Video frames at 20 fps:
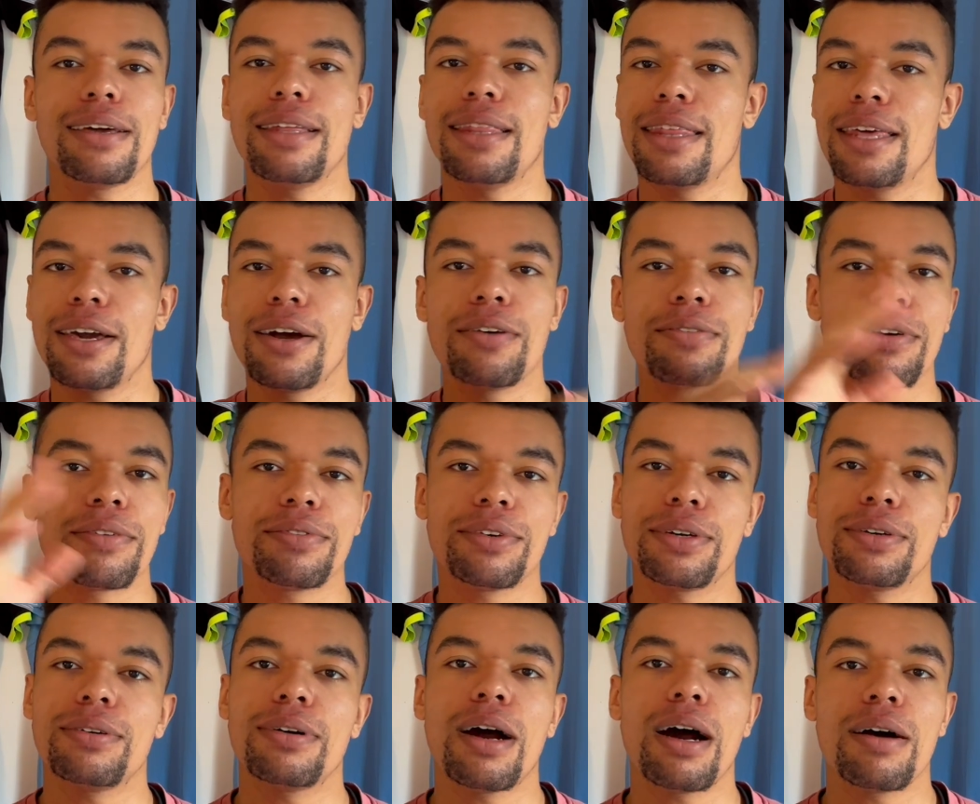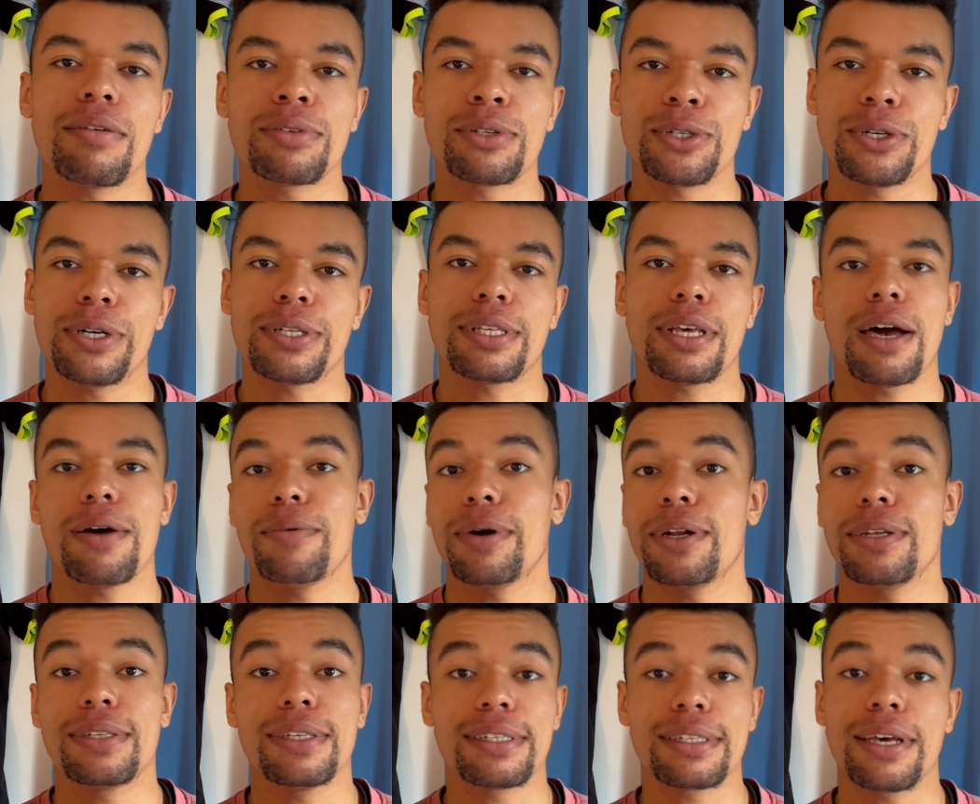the overview of shirts I
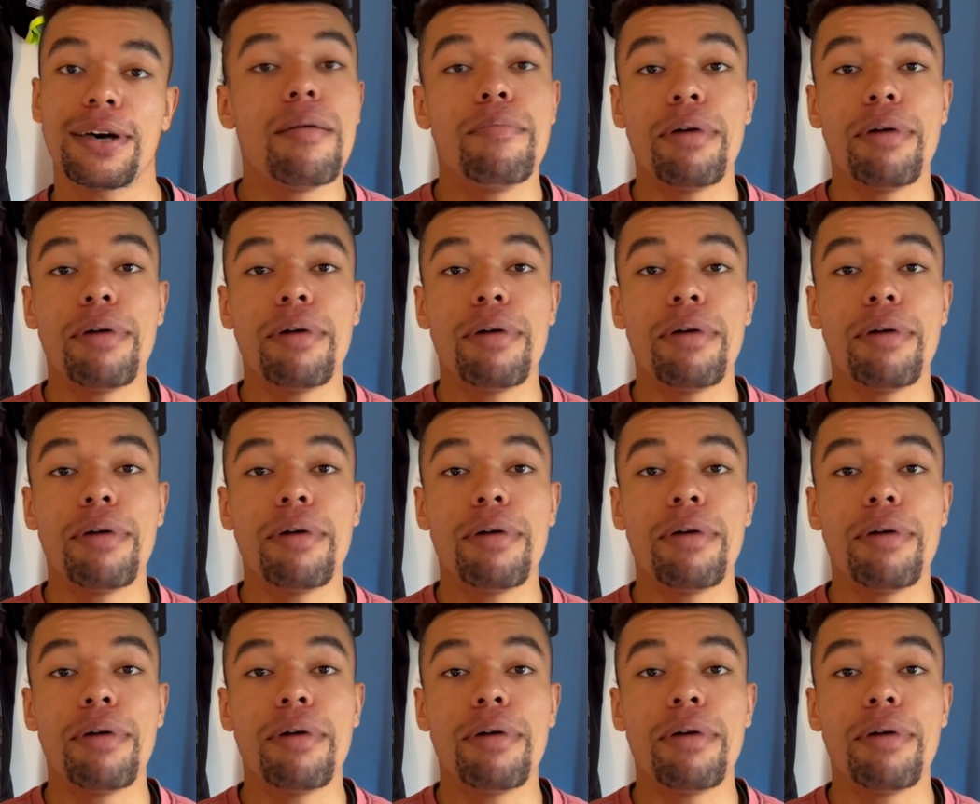wanted to sell.